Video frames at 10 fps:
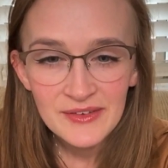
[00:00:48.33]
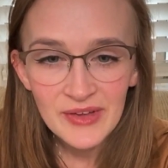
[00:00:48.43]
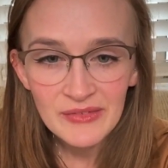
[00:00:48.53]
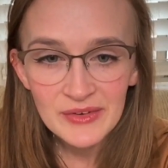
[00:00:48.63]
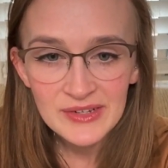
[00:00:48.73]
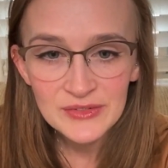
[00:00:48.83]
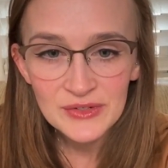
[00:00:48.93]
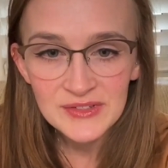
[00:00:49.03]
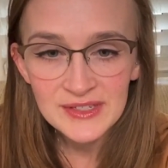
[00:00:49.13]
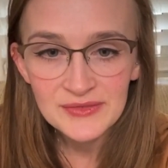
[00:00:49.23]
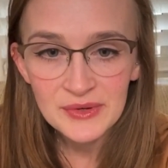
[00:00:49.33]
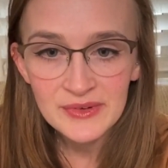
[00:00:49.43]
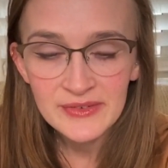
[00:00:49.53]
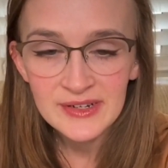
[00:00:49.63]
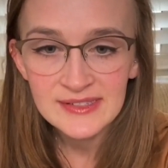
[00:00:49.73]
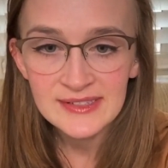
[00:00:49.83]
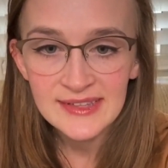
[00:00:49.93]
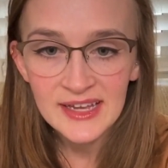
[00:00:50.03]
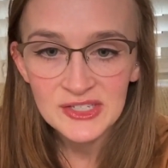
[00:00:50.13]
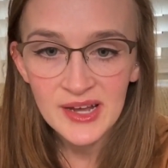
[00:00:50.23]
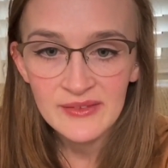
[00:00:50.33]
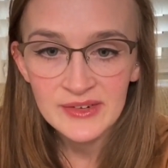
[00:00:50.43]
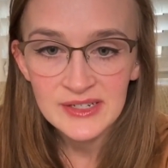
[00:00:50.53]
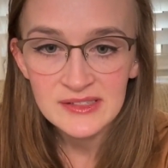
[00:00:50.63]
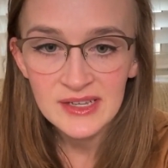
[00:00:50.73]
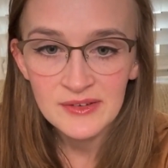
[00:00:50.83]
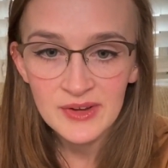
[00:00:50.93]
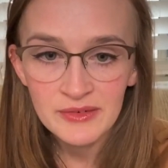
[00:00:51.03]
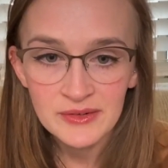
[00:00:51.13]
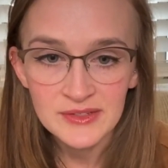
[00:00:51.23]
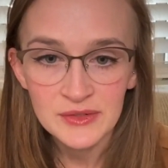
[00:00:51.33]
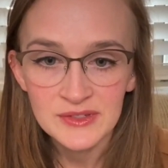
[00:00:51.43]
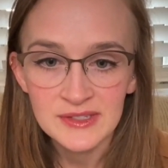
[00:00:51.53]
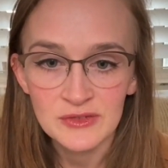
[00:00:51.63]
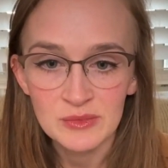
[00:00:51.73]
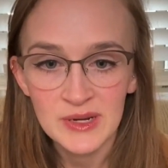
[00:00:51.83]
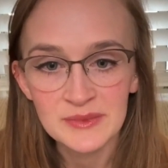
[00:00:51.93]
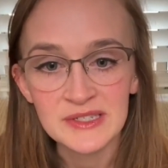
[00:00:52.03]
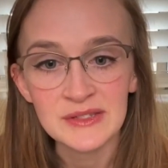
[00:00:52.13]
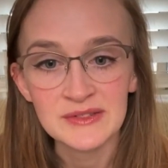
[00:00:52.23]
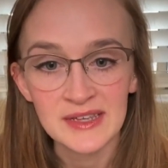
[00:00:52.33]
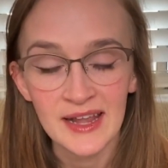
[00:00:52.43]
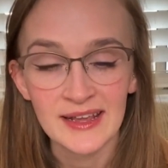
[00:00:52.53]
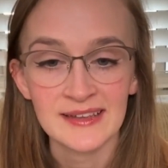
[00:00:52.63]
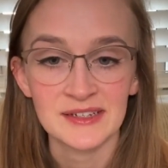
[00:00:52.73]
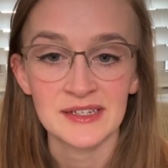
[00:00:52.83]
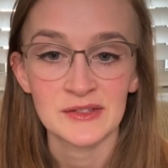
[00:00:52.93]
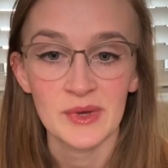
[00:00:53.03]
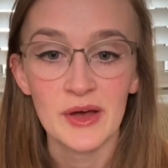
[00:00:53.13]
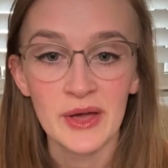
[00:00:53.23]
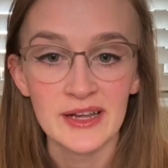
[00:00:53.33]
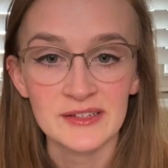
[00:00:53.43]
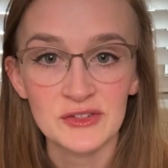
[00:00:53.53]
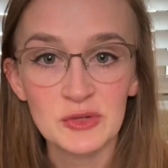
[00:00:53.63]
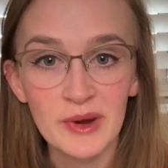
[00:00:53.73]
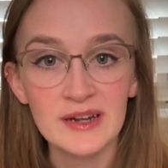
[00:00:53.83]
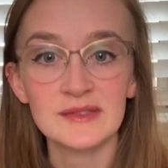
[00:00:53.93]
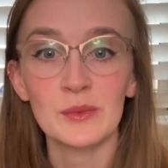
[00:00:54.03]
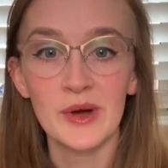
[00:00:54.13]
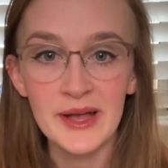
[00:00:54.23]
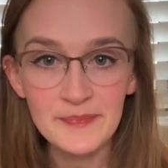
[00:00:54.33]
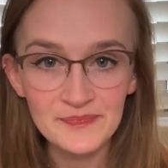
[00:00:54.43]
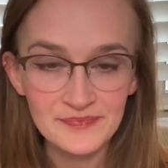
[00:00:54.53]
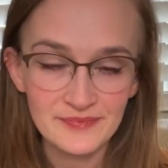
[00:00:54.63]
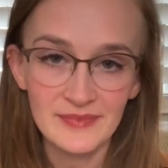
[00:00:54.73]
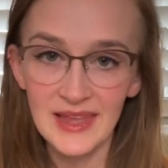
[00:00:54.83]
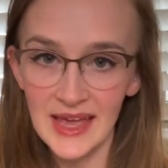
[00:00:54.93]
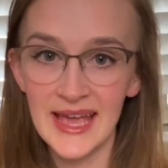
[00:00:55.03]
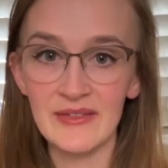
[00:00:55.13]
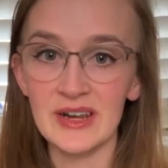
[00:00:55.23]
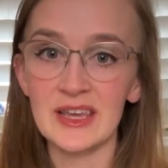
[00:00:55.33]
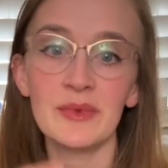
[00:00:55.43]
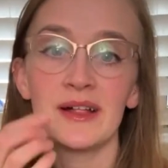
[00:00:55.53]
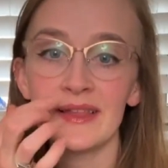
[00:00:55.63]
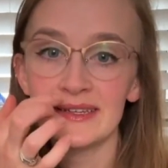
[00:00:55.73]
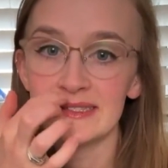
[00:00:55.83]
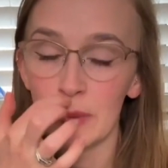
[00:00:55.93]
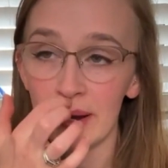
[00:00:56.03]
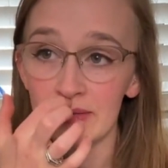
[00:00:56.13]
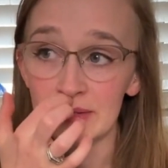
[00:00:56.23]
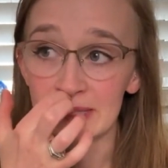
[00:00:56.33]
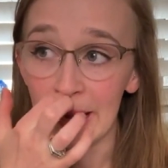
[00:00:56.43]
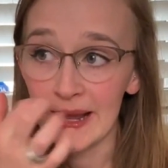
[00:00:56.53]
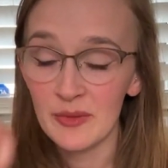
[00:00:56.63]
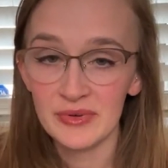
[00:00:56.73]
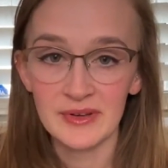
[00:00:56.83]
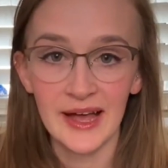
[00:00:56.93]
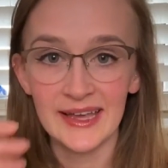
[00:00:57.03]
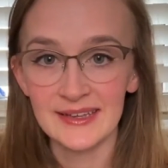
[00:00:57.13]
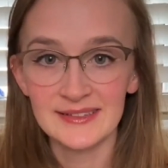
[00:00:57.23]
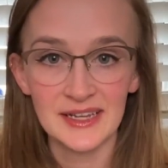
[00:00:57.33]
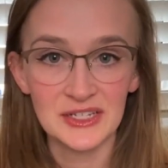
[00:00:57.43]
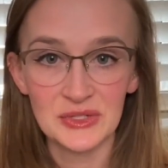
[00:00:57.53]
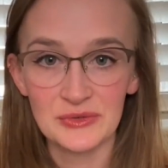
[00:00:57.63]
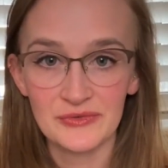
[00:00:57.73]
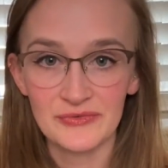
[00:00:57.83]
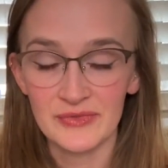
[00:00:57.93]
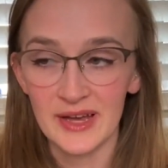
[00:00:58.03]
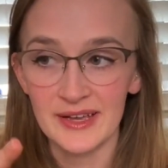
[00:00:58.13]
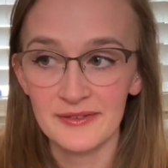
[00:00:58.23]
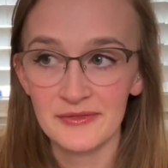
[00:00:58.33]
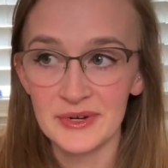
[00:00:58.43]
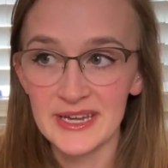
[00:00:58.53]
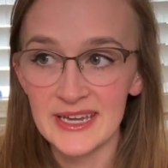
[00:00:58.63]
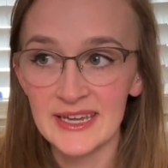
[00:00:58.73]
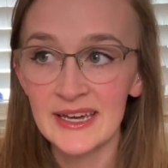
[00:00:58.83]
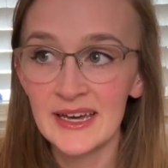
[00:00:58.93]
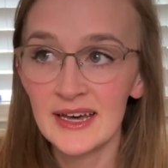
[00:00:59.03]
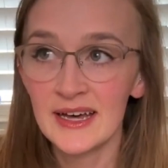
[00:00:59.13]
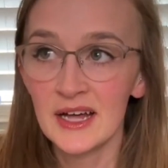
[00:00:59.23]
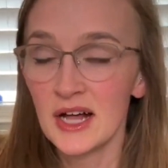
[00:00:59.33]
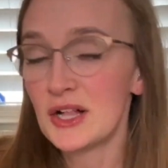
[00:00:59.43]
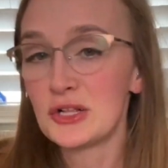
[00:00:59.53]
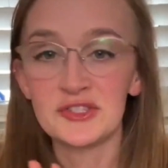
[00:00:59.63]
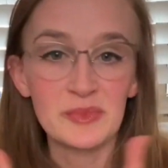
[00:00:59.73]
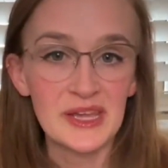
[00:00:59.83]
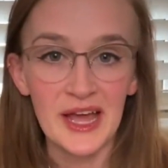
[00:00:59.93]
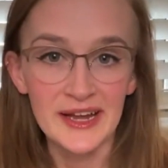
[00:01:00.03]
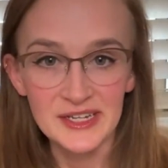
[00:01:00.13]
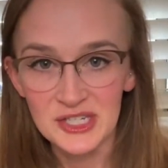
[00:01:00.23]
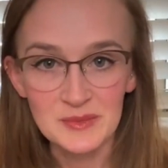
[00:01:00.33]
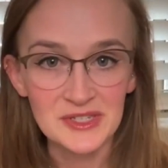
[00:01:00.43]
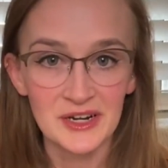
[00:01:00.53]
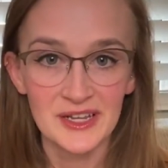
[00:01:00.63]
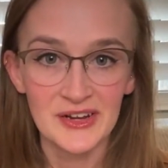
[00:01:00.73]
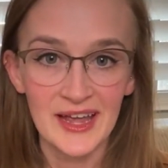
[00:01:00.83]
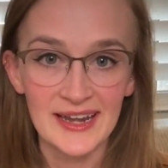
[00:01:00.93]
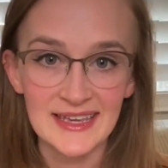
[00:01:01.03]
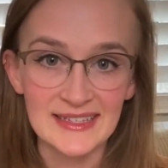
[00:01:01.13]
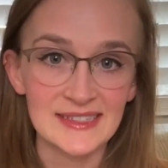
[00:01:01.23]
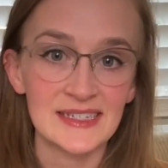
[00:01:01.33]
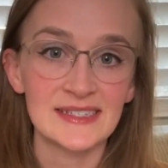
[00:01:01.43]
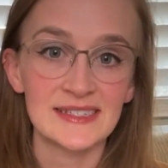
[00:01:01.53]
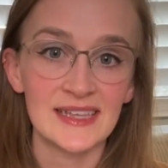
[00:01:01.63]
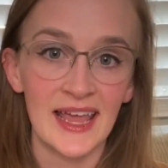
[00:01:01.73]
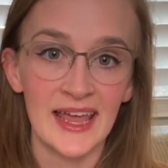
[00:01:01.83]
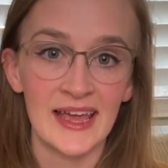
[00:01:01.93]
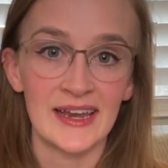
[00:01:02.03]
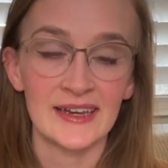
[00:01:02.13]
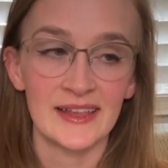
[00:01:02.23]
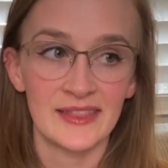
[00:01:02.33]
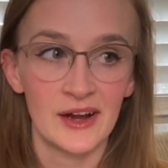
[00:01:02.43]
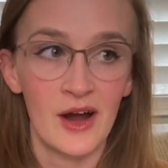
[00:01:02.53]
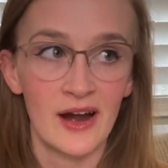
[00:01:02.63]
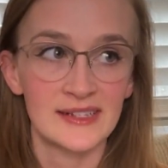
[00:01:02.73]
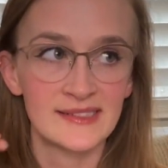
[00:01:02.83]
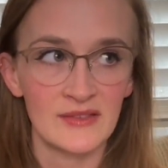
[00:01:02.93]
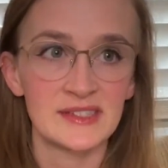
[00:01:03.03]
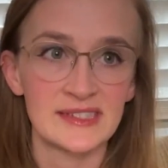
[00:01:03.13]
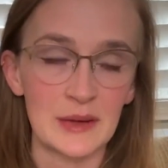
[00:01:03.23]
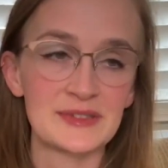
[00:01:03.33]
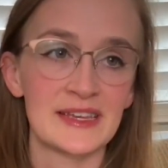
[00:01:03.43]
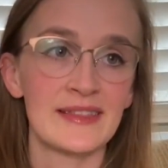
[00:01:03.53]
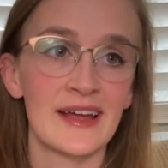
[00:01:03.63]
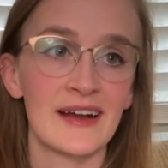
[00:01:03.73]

Favorite resources for reverts/converts, and favorite resources for moms to use to catechize their kiddos well. Okay, so two parts. One, I have an email list where if you sign up, I send you a free ultimate guide to jumpstarting your catechesis, and there are 7 steps in